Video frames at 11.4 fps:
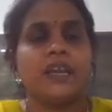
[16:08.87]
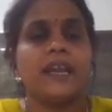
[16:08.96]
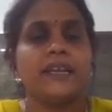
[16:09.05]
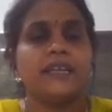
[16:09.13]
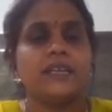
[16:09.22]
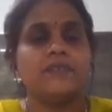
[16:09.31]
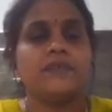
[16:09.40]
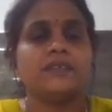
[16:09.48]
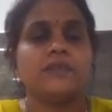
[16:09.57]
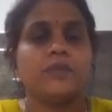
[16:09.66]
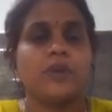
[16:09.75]
identify
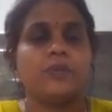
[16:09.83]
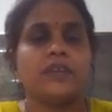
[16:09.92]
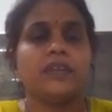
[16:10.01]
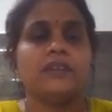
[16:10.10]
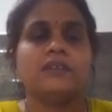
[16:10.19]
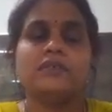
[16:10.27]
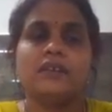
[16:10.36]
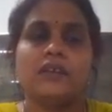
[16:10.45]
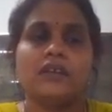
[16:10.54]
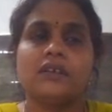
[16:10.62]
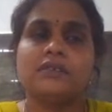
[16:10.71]
some operators,
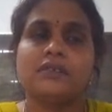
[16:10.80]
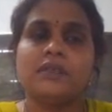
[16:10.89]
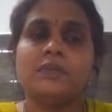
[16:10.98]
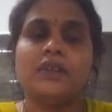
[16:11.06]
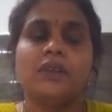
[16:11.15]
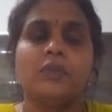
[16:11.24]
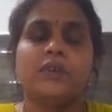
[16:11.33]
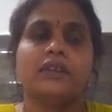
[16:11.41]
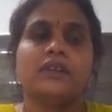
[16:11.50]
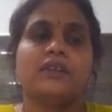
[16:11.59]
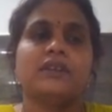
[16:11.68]
and simple
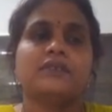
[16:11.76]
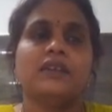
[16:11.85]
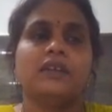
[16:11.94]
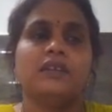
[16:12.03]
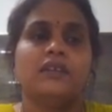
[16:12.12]
operator is the